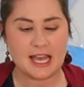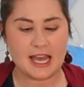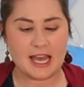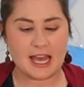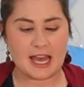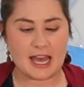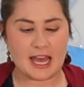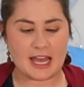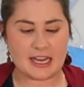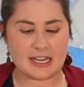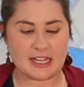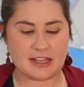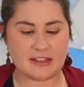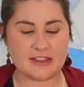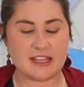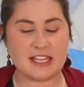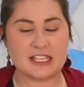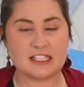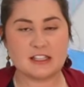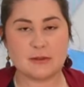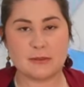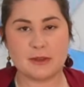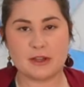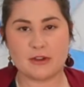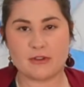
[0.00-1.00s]
And
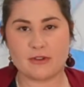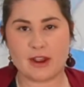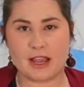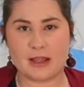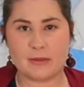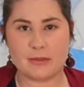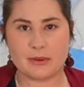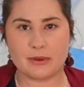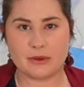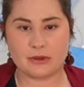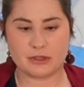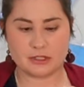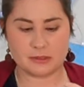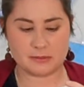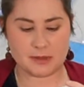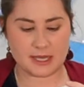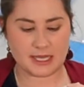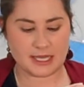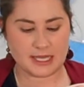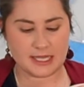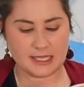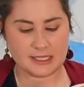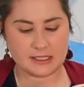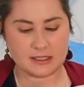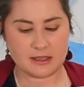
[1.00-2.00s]
these have been great because my
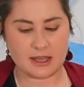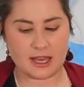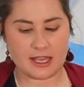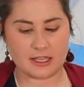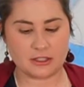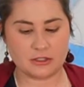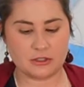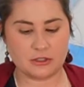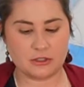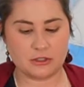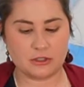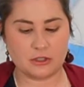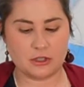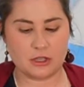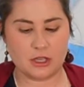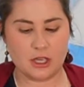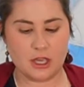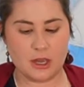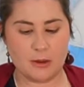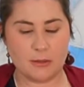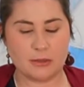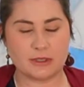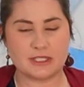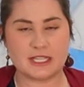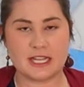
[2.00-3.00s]
kids like to
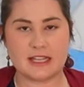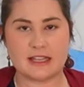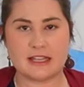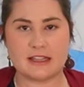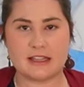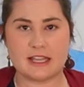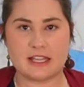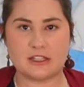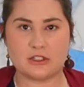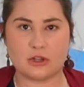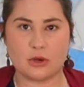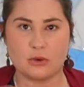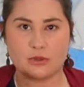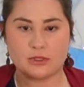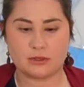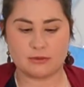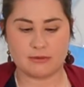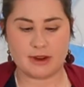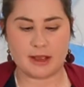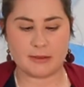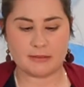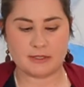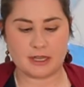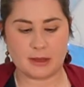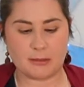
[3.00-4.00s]
pretend that their dolls are
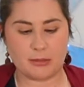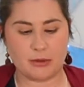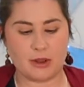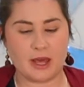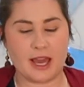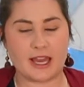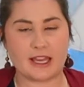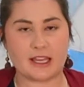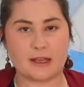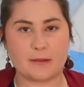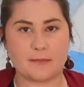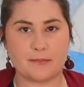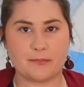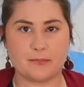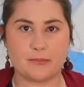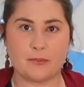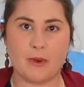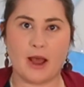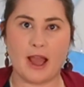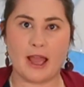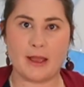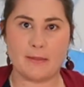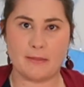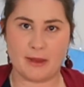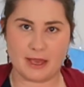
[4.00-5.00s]
wrapped up like
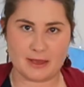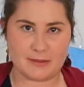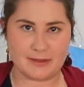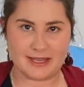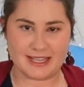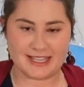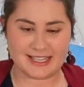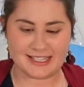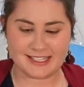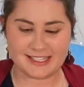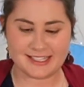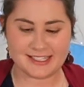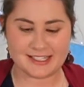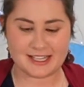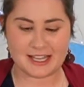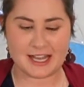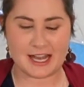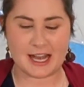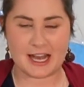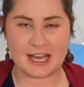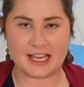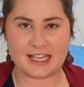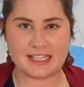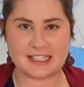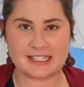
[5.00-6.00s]
my baby is.
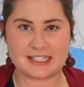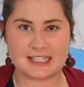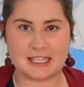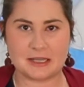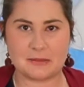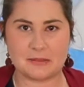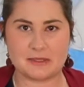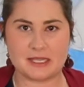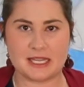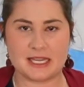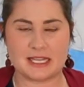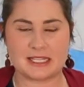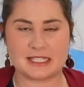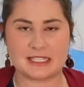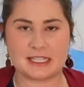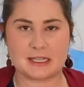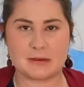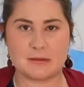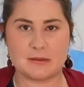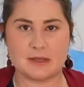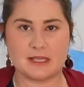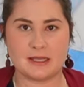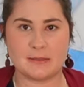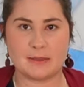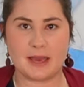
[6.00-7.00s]
He sleeps in a
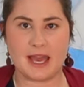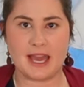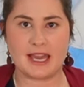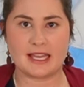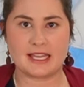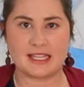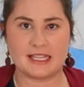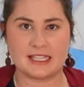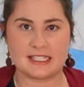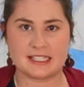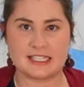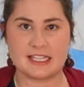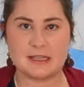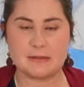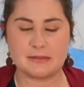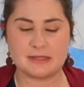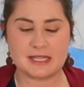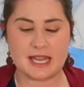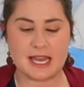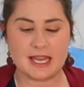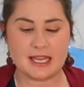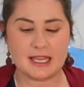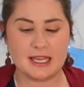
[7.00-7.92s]
sleeping bag in a sleep sack,